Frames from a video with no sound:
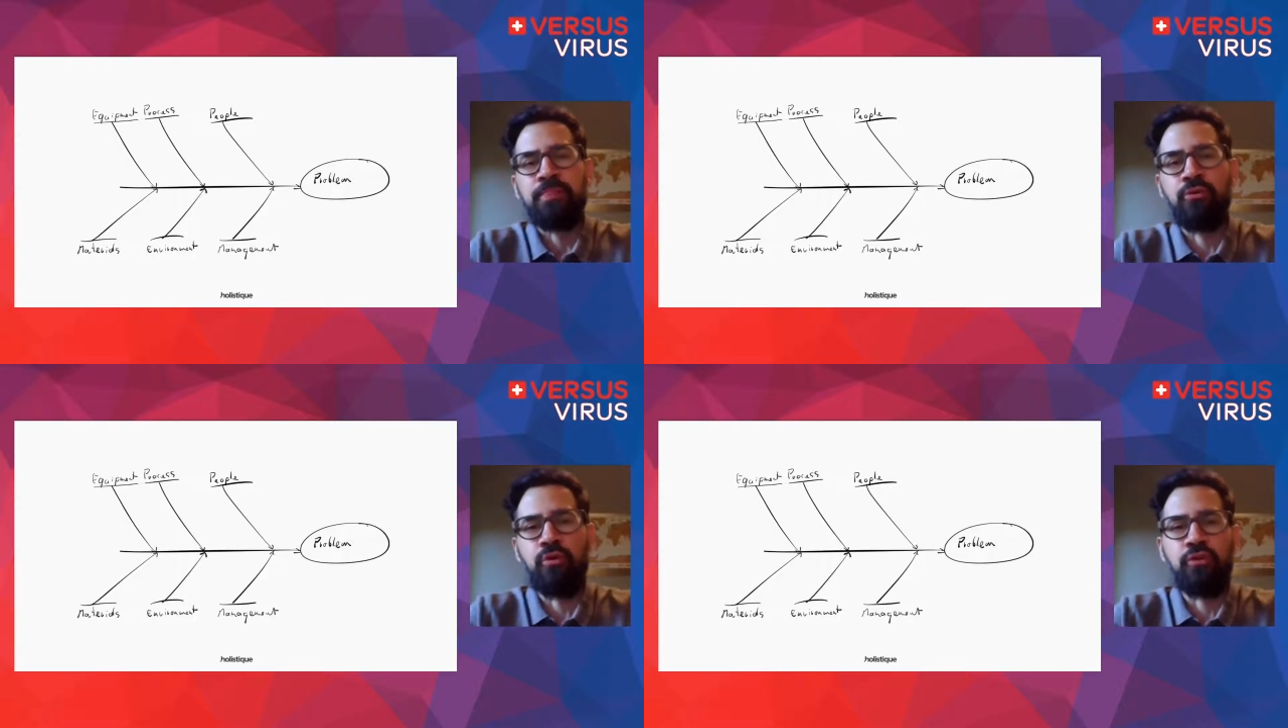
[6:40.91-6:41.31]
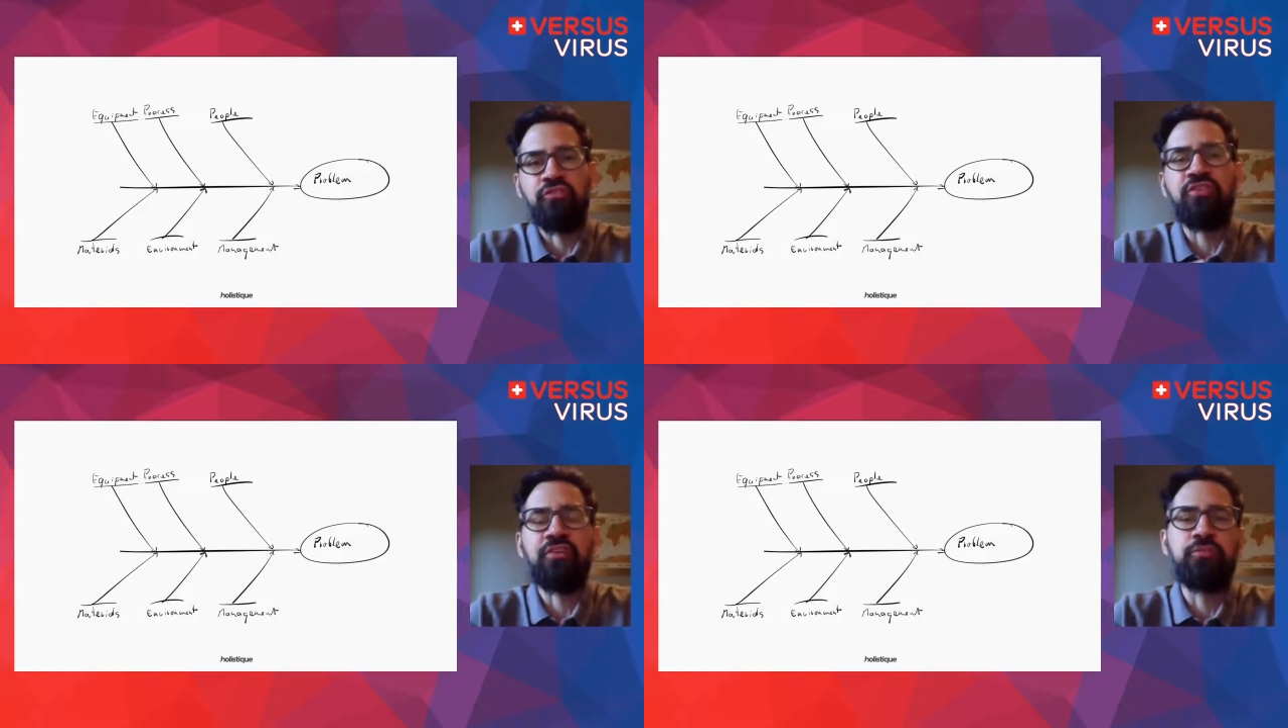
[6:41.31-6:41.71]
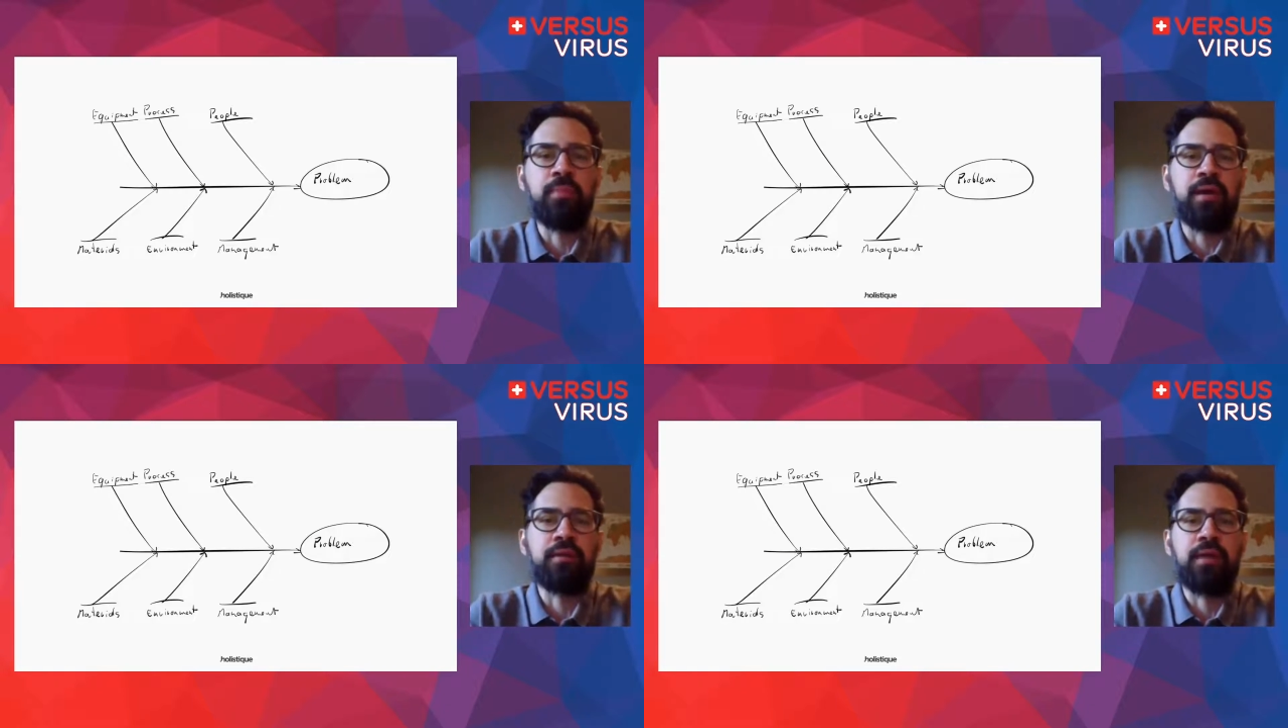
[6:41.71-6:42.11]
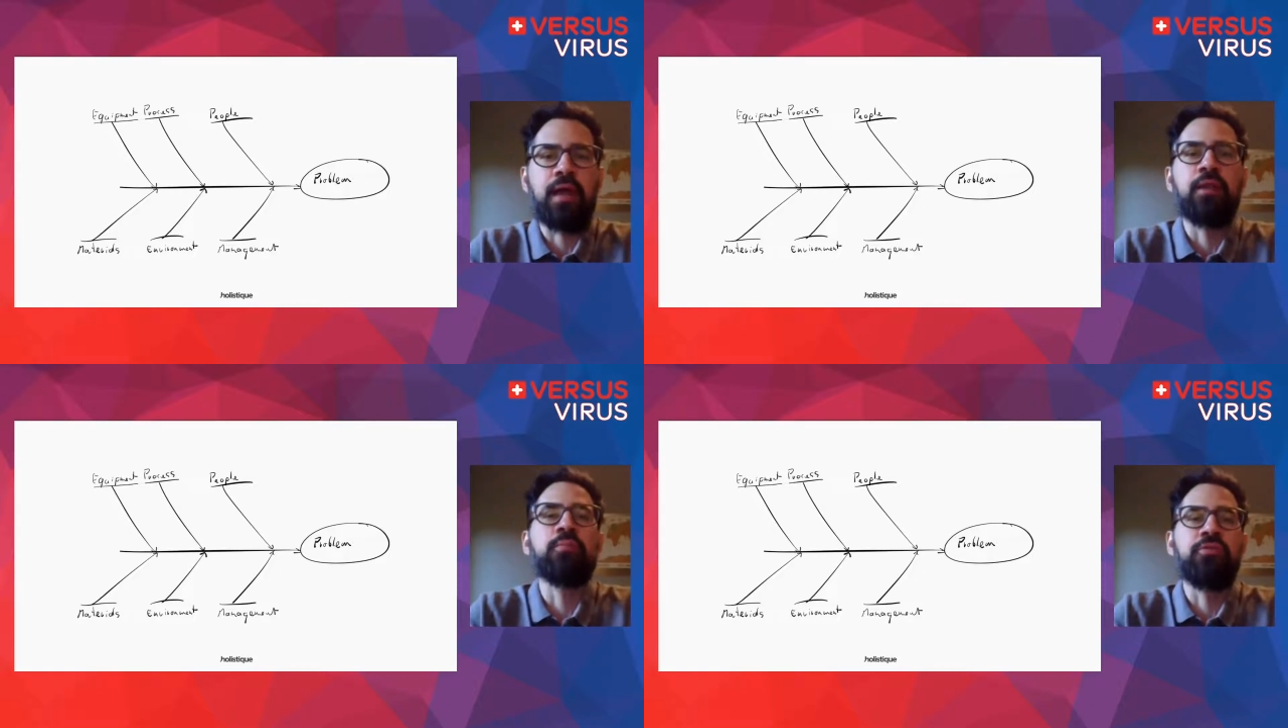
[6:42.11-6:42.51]
there are 6 main
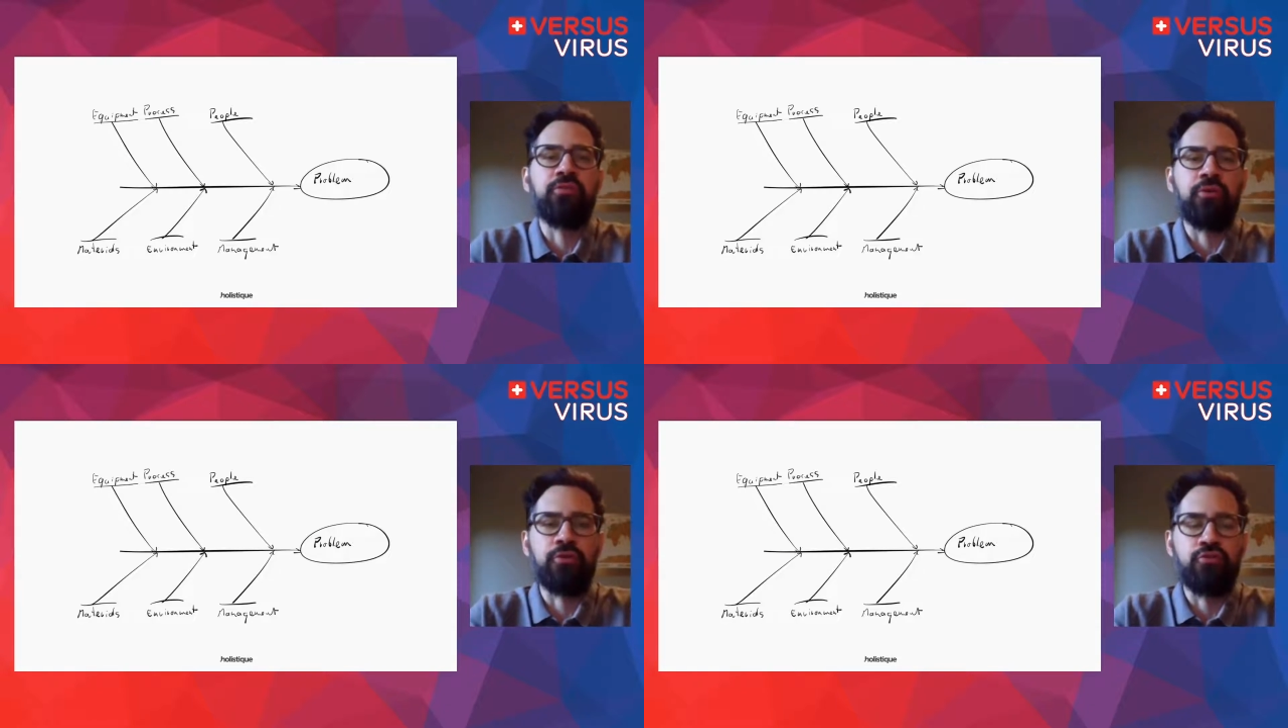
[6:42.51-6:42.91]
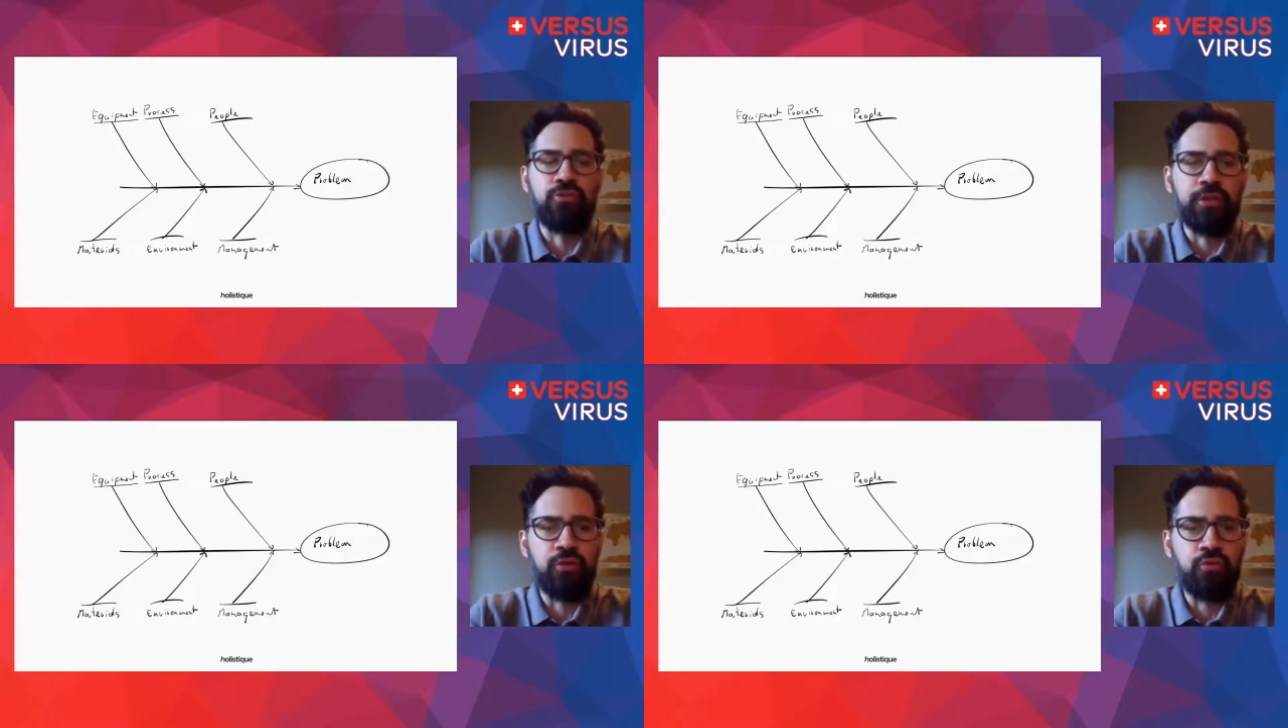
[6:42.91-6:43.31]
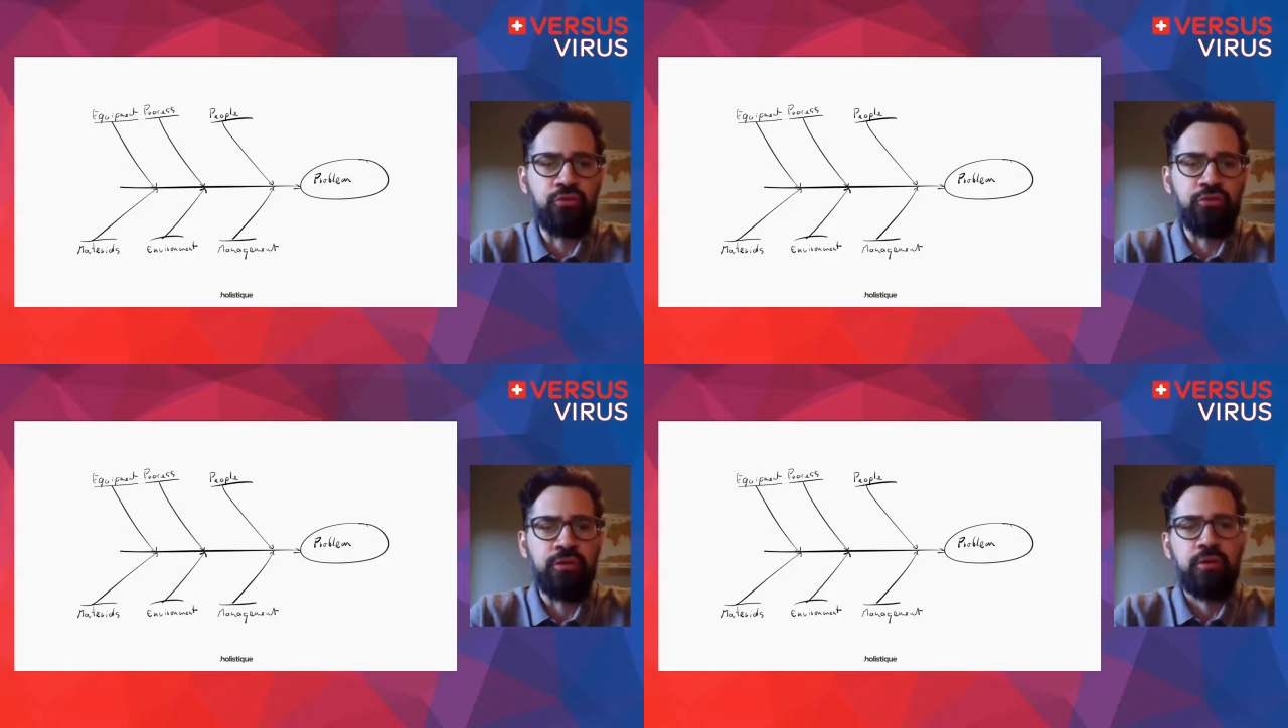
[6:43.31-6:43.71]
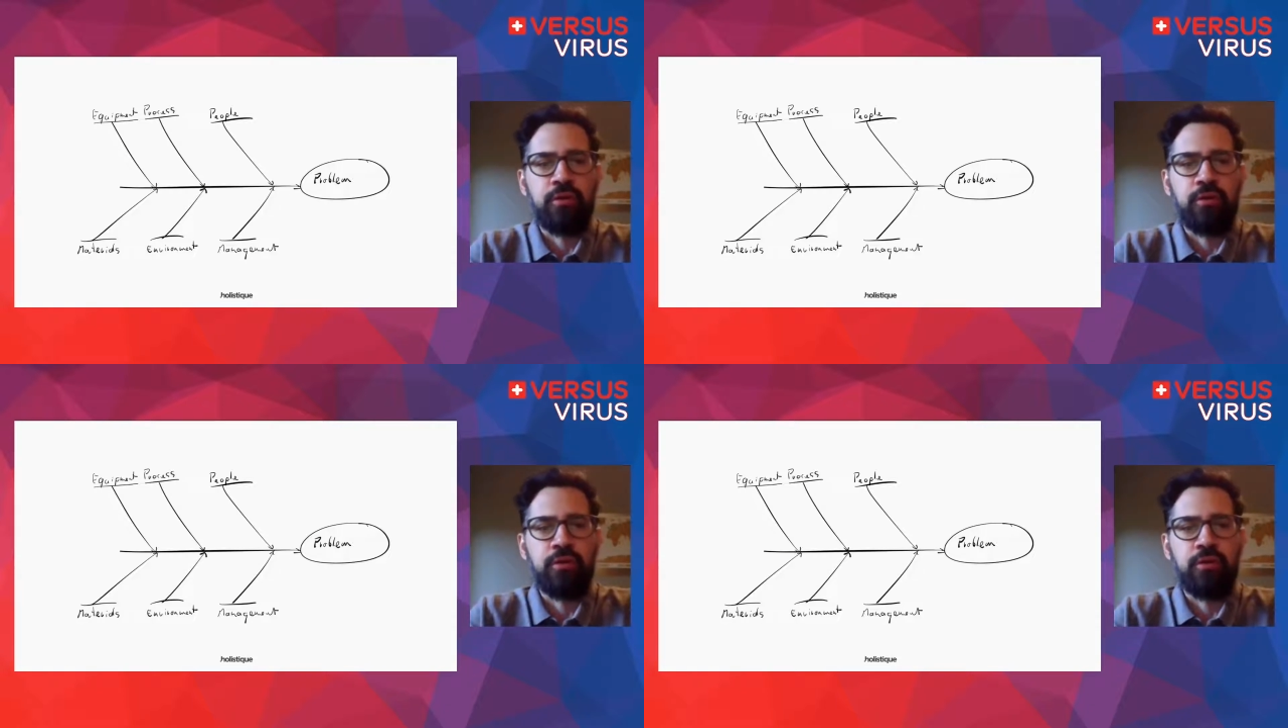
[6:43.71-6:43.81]
elements that are usually used,